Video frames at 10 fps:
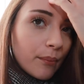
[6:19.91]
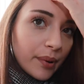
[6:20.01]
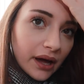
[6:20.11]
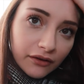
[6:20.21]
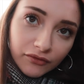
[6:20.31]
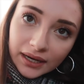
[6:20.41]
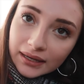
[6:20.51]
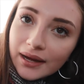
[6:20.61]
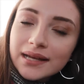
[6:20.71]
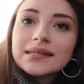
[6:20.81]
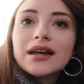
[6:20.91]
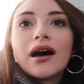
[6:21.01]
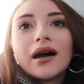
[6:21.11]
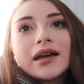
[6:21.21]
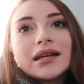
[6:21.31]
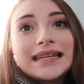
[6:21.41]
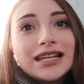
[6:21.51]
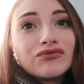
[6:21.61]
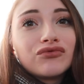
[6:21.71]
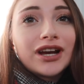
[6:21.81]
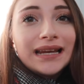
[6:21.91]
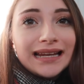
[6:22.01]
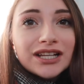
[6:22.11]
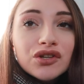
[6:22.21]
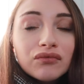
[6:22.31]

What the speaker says: But I realized I really need